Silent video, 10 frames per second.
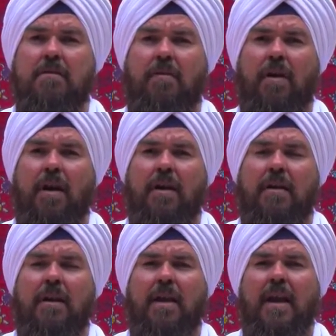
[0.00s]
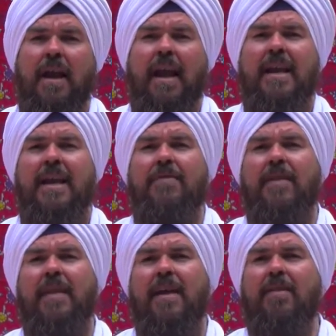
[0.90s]
right? And
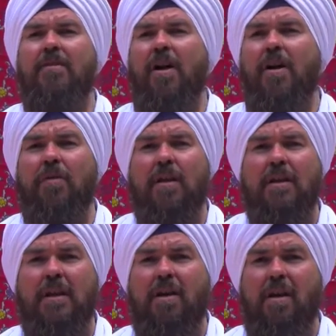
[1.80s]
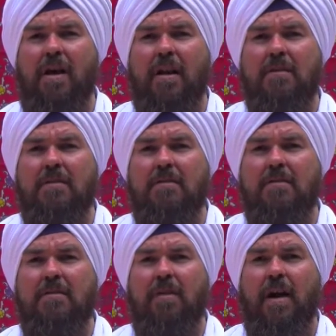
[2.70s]
even then, they're not really gone,
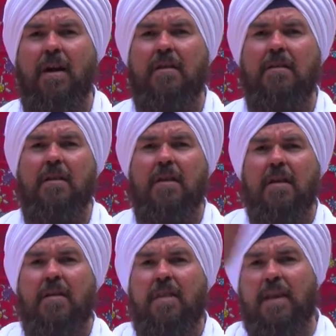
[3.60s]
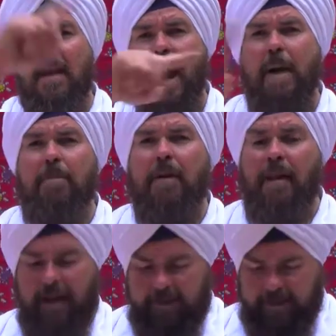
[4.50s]
right? The
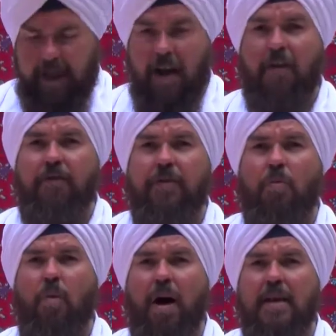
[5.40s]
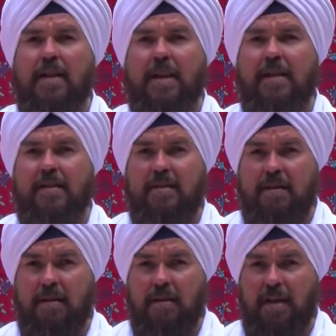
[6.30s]
capital S self, the
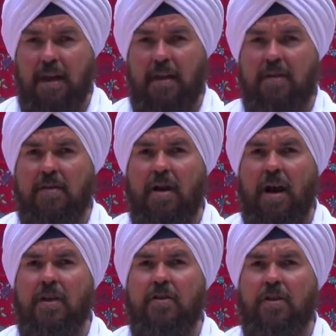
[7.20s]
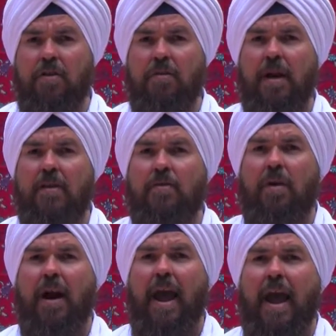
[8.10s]
oneness inside you, that's
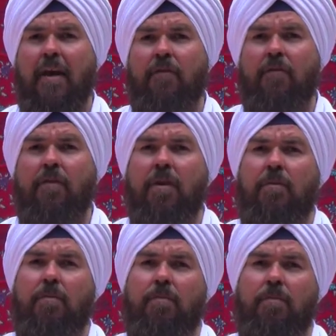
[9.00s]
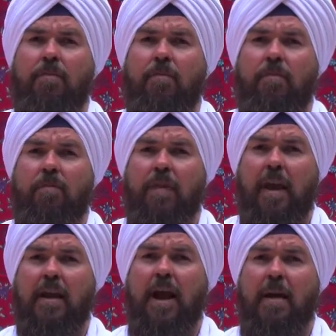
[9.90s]
where
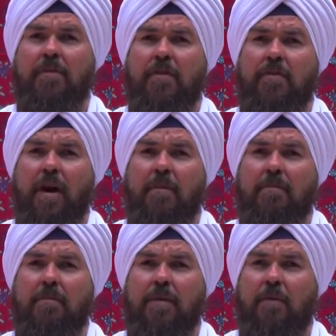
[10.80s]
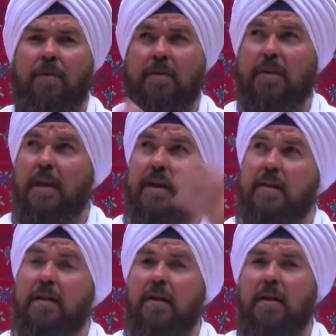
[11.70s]
everything comes from that we see
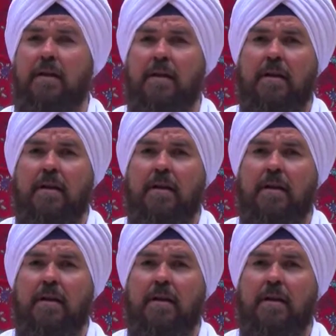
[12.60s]
in the